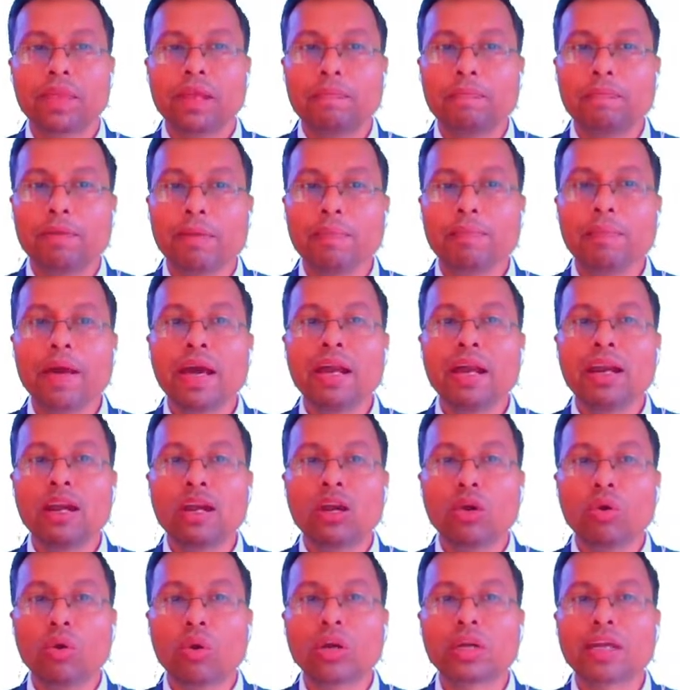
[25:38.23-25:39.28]
Prepare
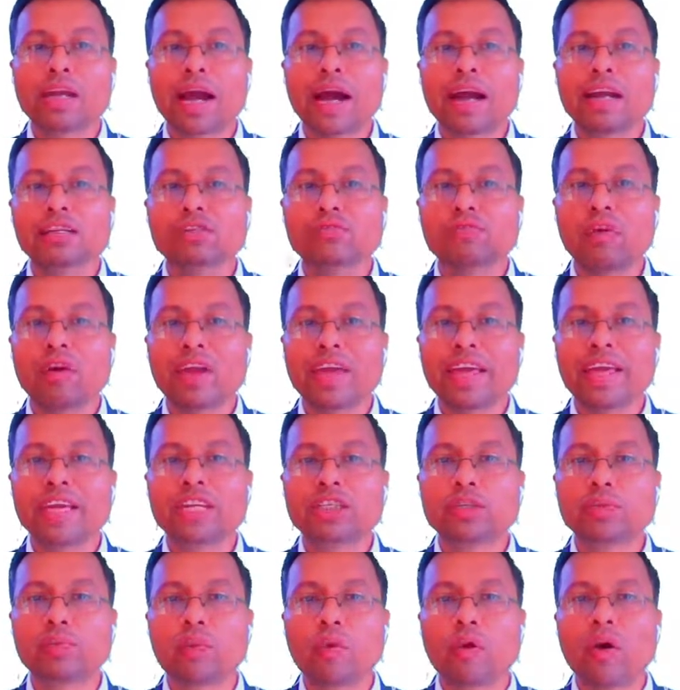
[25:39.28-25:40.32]
note cards for
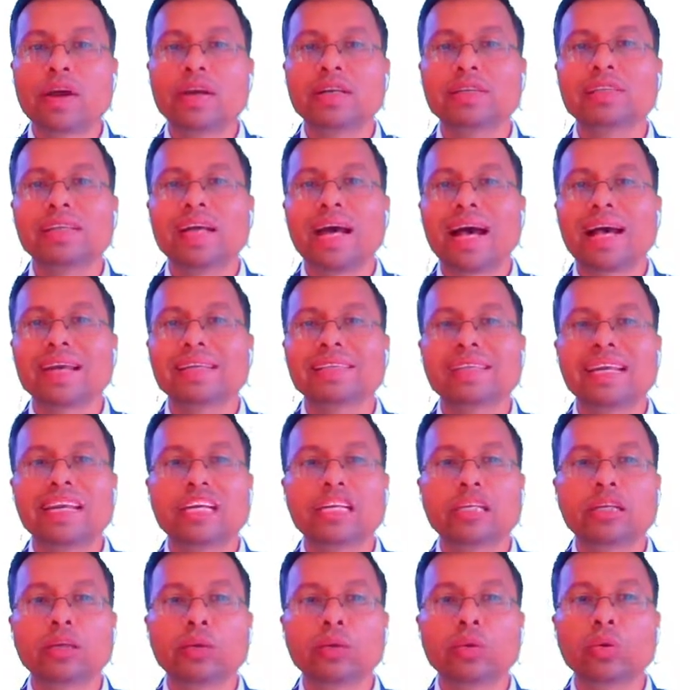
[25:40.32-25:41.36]
each points as they
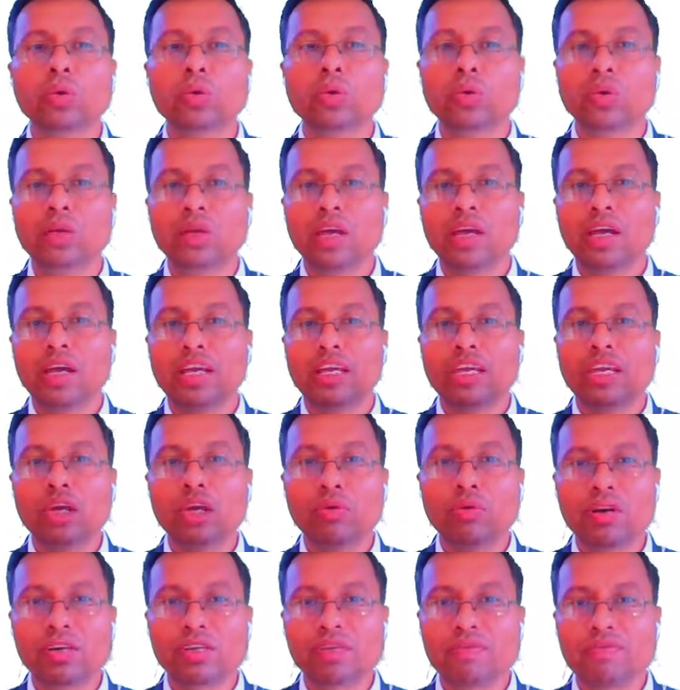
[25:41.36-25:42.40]
include
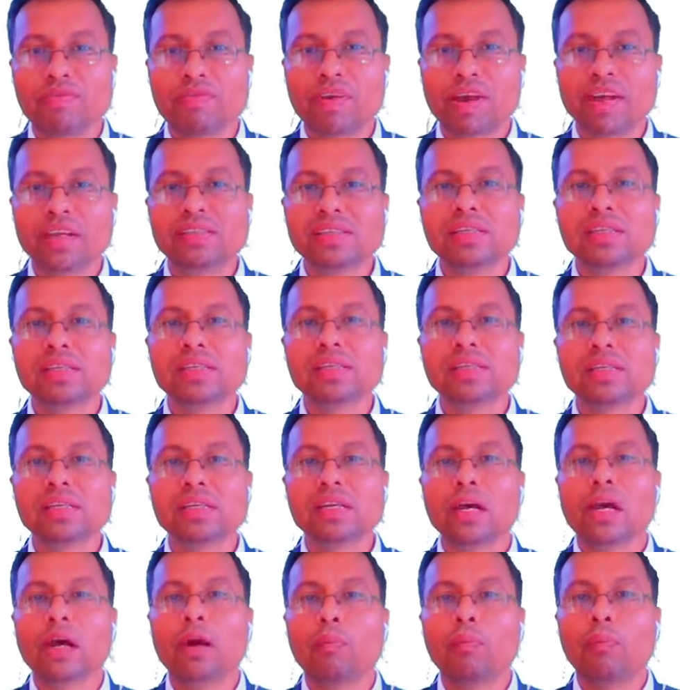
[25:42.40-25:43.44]
keywords and phrases,
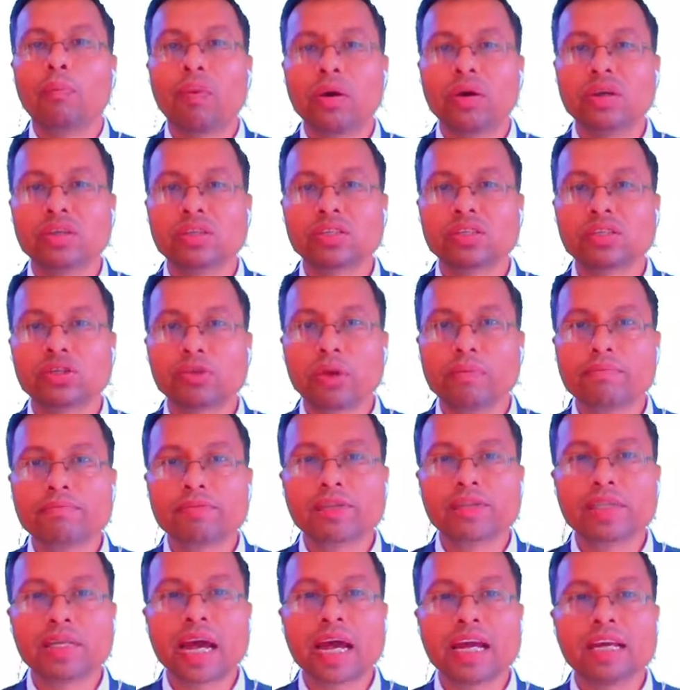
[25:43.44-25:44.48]
points to
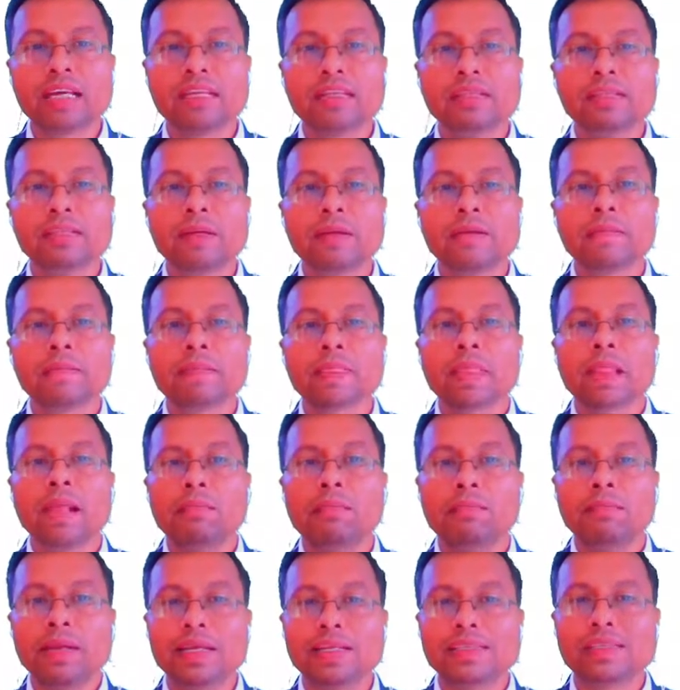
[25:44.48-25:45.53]
emphasize,
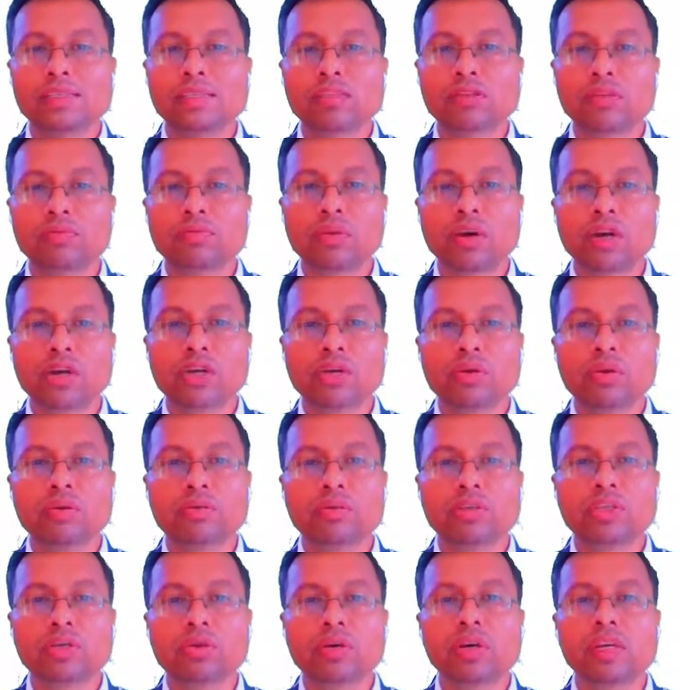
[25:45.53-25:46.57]
places of audio
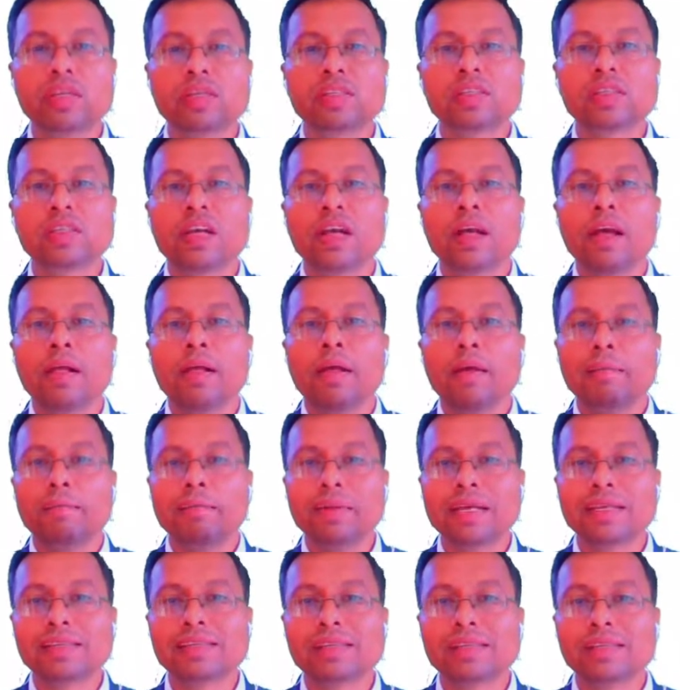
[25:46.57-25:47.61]
visuals,
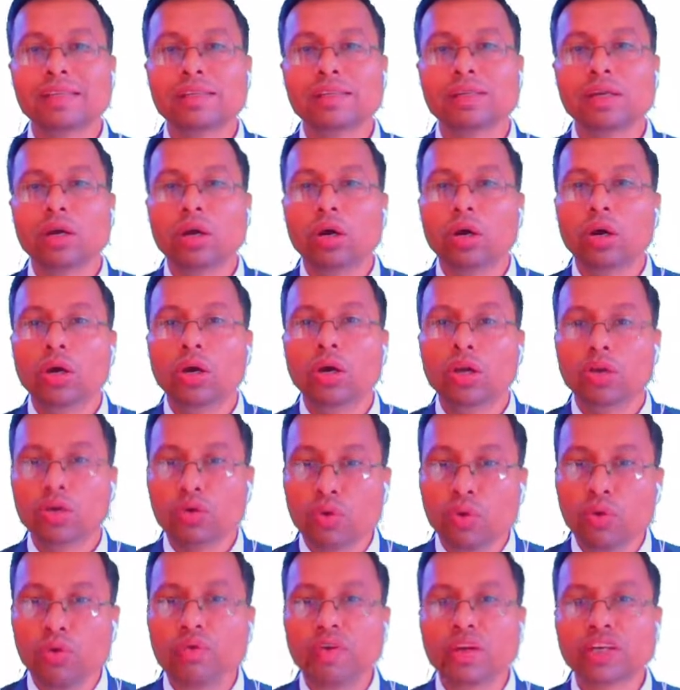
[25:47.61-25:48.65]
places
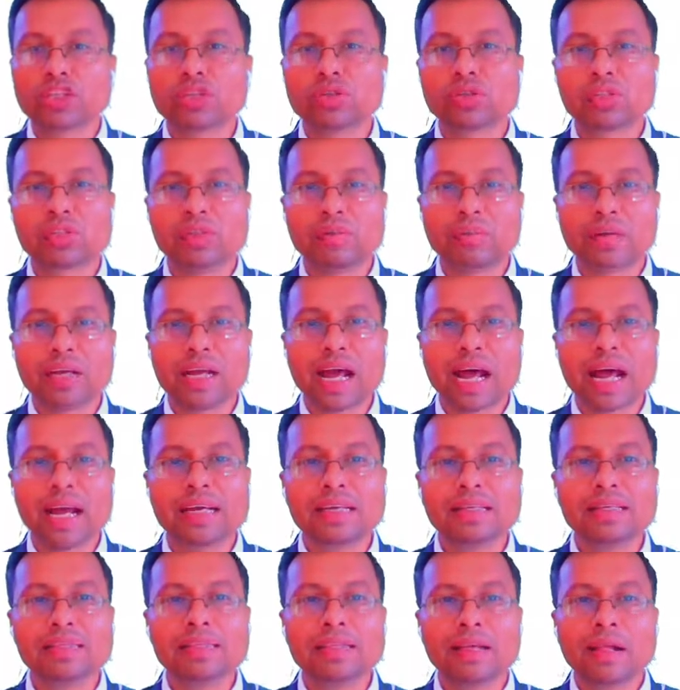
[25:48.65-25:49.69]
you wish to
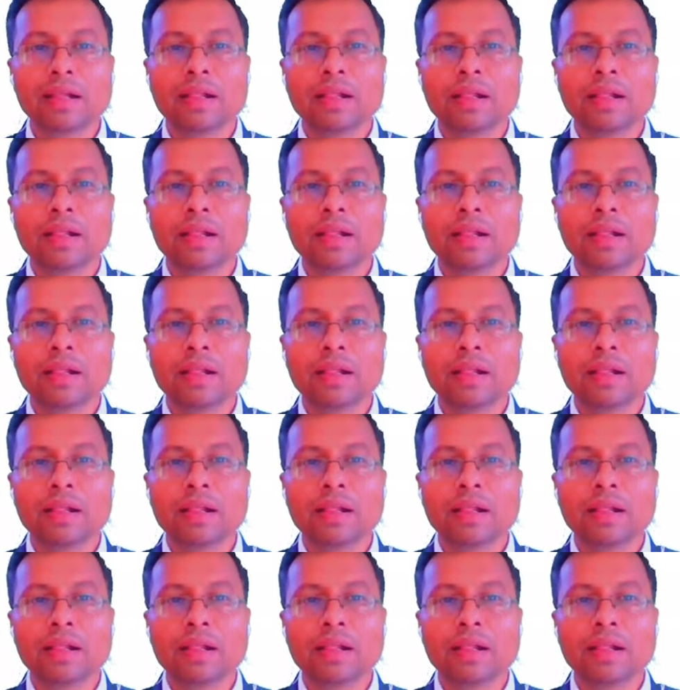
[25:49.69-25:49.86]
summarize,